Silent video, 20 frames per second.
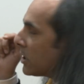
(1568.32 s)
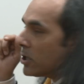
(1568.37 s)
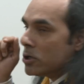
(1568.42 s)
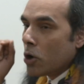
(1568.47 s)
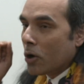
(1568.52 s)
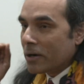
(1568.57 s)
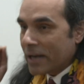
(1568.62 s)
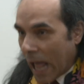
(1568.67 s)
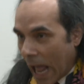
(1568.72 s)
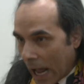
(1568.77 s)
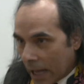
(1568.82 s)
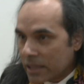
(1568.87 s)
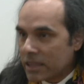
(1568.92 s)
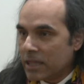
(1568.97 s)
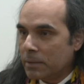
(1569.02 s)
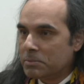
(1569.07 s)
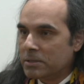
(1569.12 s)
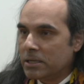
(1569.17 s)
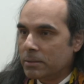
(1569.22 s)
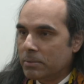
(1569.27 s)
is not
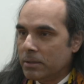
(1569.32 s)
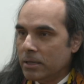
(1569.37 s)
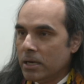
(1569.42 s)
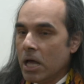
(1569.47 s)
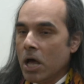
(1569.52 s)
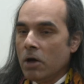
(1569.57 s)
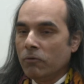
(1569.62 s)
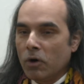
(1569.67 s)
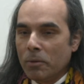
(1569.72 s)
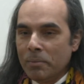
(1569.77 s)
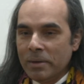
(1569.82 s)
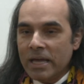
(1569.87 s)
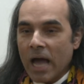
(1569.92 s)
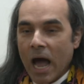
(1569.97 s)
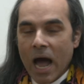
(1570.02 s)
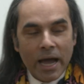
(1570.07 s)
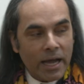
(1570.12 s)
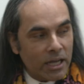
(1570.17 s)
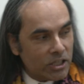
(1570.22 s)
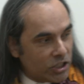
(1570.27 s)
acceptable. For me,
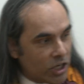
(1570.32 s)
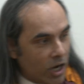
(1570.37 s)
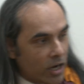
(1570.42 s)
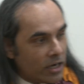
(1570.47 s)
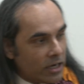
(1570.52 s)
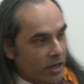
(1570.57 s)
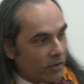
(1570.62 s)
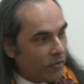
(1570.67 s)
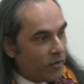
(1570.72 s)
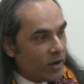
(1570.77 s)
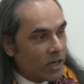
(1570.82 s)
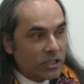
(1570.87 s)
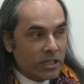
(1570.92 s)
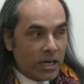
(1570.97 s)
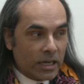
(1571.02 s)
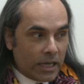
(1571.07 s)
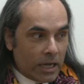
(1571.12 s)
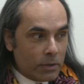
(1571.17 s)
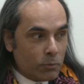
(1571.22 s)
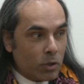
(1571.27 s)
IHRA definition,
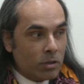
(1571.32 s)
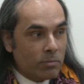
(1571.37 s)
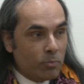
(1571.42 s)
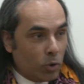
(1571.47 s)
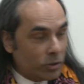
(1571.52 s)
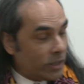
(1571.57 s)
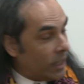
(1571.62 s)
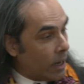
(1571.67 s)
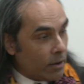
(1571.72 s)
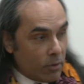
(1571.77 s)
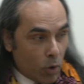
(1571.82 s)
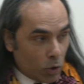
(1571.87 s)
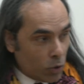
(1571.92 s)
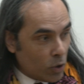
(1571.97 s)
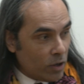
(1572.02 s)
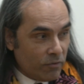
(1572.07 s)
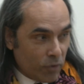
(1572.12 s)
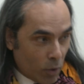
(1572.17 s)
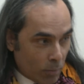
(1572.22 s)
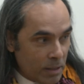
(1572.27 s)
again, was more than, not
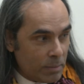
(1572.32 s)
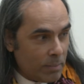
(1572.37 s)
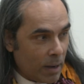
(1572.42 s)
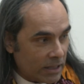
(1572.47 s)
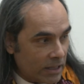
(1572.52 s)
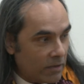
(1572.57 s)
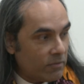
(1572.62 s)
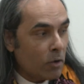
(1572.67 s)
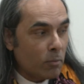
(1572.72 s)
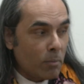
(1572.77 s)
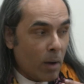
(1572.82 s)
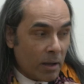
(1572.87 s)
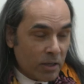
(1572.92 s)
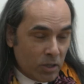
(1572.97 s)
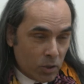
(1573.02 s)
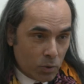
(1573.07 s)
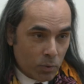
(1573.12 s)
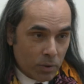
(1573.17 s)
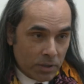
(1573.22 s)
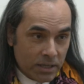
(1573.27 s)
only for me, by the way, for my
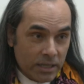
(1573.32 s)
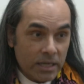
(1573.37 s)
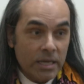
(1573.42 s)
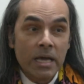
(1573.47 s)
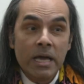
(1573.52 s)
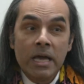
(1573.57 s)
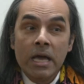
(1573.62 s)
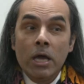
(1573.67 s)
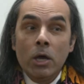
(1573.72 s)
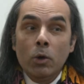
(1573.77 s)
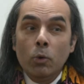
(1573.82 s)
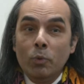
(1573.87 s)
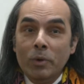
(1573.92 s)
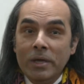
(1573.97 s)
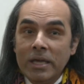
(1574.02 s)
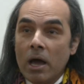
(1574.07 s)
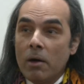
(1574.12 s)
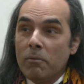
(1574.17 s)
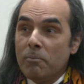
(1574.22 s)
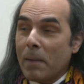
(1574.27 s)
university.
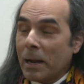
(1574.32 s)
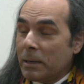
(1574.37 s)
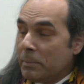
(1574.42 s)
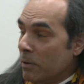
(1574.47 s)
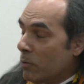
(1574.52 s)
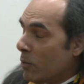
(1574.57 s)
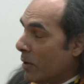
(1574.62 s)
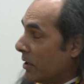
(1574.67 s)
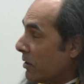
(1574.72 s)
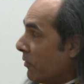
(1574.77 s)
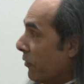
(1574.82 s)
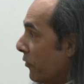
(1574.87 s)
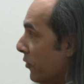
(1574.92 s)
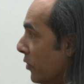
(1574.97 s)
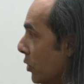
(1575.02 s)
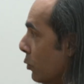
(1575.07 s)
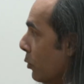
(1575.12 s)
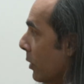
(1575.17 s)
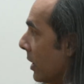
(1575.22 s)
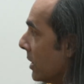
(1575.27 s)
We are, might be one of the
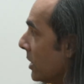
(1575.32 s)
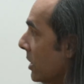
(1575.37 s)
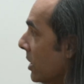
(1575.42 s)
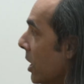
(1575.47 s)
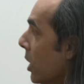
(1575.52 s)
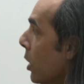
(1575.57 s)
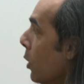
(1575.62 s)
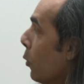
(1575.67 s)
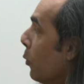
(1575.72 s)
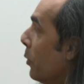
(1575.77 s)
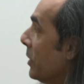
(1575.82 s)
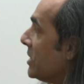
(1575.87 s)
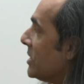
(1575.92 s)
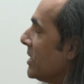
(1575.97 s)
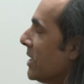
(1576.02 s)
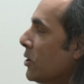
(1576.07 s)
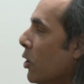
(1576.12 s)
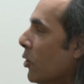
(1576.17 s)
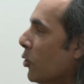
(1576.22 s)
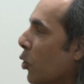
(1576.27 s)
few ones which
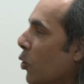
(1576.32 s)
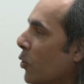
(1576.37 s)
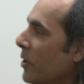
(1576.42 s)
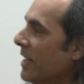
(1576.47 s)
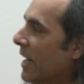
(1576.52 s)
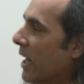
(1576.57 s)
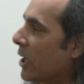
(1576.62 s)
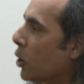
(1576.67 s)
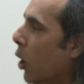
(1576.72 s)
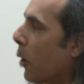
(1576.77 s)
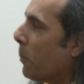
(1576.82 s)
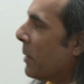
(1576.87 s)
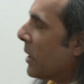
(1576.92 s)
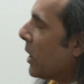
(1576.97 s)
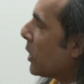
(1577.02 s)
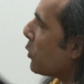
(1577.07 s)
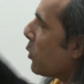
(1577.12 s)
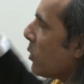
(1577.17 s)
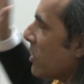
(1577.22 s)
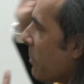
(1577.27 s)
did not only adopt
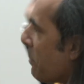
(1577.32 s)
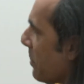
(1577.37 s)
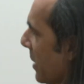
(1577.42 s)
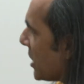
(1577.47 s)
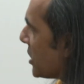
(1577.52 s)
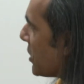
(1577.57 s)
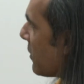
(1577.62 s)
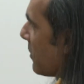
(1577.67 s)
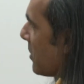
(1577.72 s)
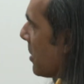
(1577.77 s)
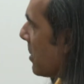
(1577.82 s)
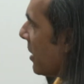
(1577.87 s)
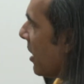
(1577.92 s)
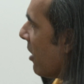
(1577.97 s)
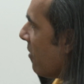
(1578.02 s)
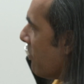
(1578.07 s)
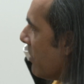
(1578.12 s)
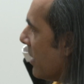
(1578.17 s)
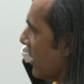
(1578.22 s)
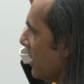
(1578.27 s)
because it was the pressure from the
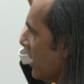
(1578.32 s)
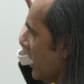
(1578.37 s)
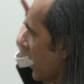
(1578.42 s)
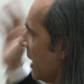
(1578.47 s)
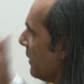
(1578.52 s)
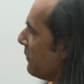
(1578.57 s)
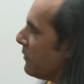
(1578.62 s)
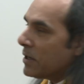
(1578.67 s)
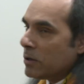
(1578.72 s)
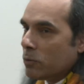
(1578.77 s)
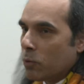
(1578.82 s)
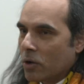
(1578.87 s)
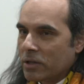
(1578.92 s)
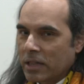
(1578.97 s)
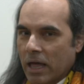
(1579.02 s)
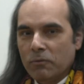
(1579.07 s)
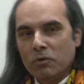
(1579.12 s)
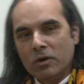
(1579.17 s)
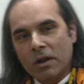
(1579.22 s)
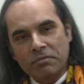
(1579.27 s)
government. If it was,
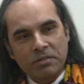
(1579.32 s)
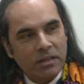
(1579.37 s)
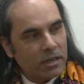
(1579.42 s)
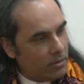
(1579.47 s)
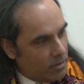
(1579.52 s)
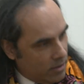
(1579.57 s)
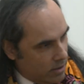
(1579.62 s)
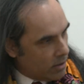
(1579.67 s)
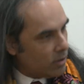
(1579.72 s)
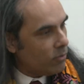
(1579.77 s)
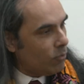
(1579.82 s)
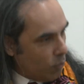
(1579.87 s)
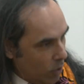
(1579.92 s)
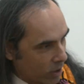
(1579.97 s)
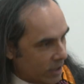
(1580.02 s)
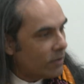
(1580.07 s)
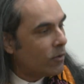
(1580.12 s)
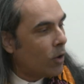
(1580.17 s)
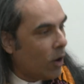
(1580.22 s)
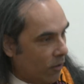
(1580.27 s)
I would have said,
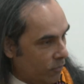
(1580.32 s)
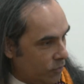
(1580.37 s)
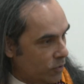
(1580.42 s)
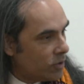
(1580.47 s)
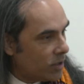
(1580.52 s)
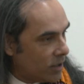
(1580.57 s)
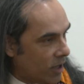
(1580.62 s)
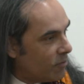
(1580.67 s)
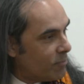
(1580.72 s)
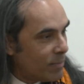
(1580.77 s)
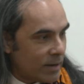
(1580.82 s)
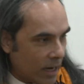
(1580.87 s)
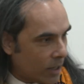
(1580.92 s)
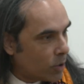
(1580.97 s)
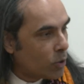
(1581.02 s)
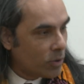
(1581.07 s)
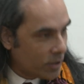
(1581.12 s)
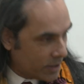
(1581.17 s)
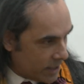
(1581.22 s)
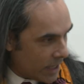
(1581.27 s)
whatever, off to the government. I
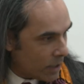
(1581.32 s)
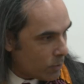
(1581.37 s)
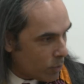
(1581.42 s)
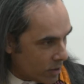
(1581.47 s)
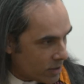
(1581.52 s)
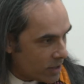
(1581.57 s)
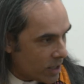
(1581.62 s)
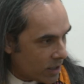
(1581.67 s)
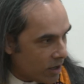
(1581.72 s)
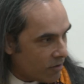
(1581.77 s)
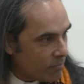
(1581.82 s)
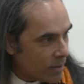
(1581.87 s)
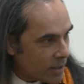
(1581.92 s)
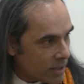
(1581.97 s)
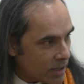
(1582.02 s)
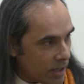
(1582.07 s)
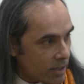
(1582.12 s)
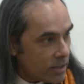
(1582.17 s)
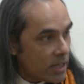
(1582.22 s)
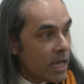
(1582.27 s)
don't care what the government
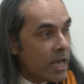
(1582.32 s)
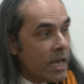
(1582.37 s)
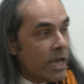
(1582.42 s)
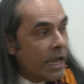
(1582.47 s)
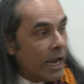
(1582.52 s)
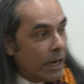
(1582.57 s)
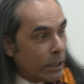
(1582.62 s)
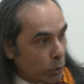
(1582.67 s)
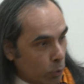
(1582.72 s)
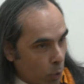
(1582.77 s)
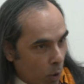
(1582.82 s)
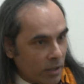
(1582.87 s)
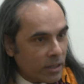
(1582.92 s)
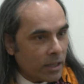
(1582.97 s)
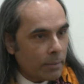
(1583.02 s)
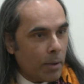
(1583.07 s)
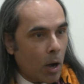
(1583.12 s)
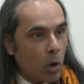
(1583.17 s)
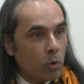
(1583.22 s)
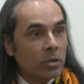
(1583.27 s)
says. It was
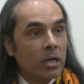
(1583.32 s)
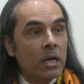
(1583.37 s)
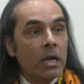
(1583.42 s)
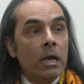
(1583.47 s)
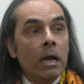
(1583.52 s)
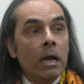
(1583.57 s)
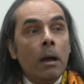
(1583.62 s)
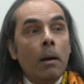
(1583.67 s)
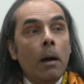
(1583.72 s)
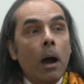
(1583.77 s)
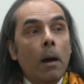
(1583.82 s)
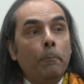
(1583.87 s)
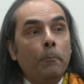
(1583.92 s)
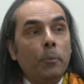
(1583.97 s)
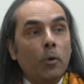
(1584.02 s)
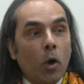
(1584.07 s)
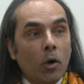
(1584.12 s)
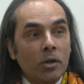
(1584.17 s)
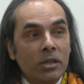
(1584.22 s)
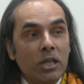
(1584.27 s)
about a
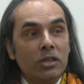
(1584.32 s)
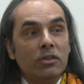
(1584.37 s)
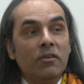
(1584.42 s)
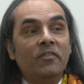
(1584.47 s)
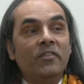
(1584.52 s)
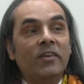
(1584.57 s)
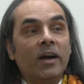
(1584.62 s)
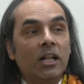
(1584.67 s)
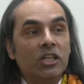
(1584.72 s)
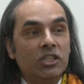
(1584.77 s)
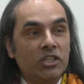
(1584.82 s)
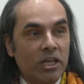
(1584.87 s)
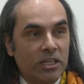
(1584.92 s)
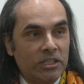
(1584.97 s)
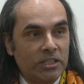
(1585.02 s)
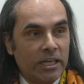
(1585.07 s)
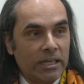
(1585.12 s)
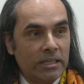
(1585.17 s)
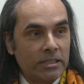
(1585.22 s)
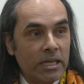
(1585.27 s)
process of culture
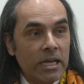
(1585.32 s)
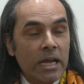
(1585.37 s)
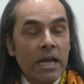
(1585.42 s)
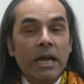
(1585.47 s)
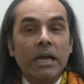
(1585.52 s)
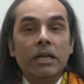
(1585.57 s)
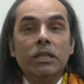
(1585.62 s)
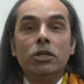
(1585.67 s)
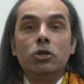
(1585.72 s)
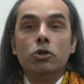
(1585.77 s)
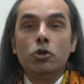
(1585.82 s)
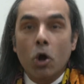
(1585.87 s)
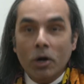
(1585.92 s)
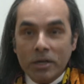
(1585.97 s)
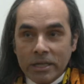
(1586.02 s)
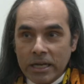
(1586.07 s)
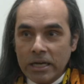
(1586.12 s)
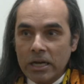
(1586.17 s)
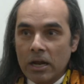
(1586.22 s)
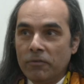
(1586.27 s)
change. It's
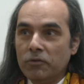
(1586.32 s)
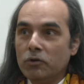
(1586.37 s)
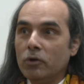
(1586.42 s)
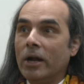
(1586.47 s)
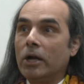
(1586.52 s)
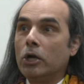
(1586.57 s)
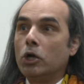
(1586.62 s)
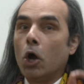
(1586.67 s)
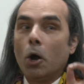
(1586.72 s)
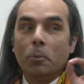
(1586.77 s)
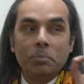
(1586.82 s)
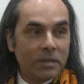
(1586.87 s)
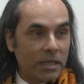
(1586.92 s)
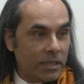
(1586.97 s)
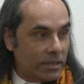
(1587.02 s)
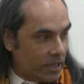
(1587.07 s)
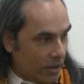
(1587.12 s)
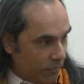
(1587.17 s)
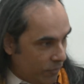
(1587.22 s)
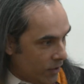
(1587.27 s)
not enough to adopt
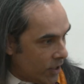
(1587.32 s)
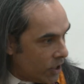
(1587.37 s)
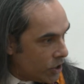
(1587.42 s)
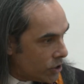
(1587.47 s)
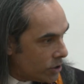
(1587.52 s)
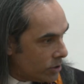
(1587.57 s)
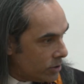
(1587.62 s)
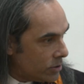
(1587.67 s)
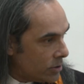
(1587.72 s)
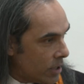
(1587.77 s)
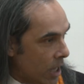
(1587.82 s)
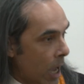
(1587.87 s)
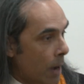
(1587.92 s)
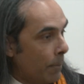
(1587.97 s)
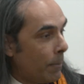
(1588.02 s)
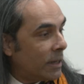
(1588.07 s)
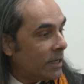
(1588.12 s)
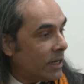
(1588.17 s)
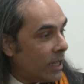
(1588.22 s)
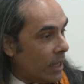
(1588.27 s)
these definitions,
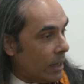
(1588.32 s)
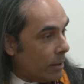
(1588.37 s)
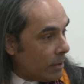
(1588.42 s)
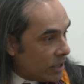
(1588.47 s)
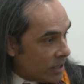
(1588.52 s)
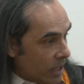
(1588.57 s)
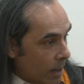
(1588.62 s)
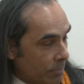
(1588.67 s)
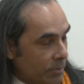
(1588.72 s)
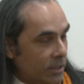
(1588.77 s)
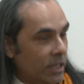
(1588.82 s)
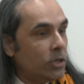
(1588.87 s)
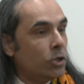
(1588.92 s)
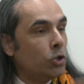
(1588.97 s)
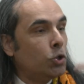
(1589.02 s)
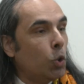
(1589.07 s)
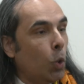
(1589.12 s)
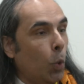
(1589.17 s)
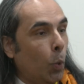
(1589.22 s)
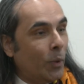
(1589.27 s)
but something to
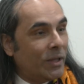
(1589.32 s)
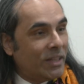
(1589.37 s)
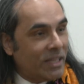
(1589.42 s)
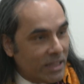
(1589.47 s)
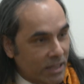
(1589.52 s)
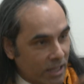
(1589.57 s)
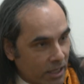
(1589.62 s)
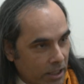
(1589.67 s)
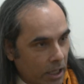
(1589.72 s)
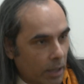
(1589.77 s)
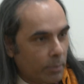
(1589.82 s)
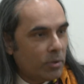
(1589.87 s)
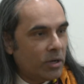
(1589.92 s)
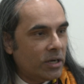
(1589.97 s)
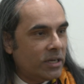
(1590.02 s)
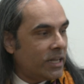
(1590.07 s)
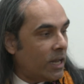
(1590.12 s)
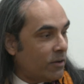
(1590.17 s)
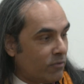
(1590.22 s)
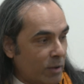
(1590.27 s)
do within the
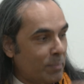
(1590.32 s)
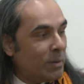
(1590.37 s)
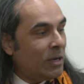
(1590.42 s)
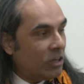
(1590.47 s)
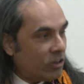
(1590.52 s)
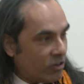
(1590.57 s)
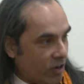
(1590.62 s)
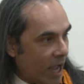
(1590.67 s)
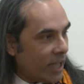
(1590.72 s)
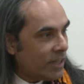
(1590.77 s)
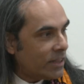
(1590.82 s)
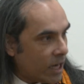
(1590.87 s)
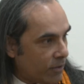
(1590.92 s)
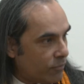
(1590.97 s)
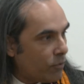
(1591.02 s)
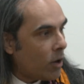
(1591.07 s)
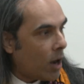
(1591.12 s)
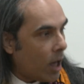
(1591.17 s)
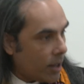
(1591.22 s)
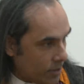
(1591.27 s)
community, and we've been trying that
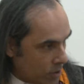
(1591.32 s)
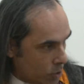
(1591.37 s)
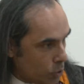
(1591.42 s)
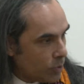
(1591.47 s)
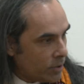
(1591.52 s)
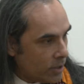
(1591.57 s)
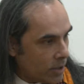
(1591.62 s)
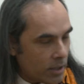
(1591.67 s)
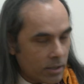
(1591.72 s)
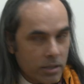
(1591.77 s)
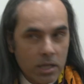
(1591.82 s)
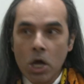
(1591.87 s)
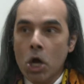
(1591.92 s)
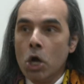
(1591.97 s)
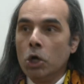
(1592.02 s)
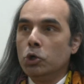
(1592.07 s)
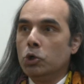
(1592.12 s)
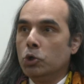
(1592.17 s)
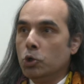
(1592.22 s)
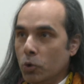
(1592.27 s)
for the last 2 years,
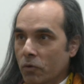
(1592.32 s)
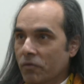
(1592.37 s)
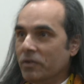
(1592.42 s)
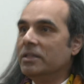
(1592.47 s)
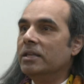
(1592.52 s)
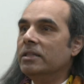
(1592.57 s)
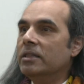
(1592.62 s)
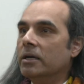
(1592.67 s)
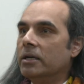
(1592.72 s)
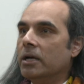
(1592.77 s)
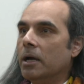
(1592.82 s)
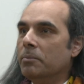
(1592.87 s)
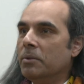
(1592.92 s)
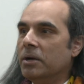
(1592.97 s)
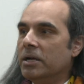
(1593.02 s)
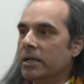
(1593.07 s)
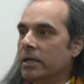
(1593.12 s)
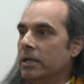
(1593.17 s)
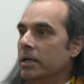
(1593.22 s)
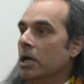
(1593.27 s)
to do within the
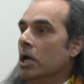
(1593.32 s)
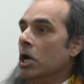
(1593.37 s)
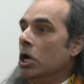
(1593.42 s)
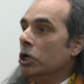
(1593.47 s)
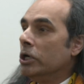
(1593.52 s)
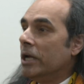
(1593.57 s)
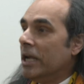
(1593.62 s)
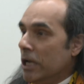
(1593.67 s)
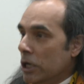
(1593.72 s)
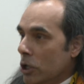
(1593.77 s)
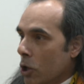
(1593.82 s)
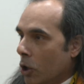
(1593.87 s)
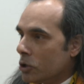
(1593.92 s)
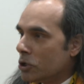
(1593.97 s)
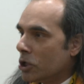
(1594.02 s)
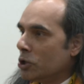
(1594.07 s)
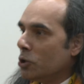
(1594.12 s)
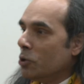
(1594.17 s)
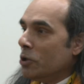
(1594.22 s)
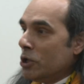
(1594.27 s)
community in
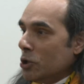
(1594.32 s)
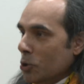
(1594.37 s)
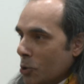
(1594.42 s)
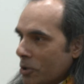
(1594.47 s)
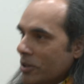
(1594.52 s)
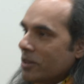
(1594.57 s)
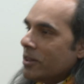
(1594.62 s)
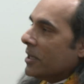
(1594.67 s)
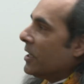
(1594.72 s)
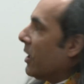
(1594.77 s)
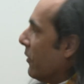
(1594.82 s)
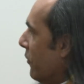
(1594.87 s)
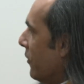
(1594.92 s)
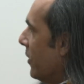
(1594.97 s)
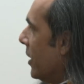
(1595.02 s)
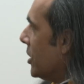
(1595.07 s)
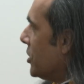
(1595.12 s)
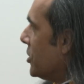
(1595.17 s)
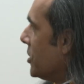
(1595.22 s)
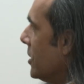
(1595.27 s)
order to use the
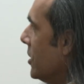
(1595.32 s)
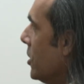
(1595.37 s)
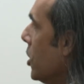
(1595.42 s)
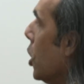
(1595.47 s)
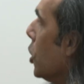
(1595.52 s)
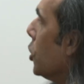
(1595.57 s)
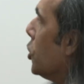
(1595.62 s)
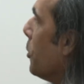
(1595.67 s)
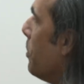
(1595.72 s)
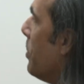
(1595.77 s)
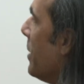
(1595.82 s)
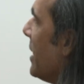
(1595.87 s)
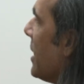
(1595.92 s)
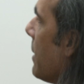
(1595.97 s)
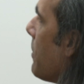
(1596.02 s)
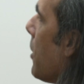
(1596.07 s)
definition to bring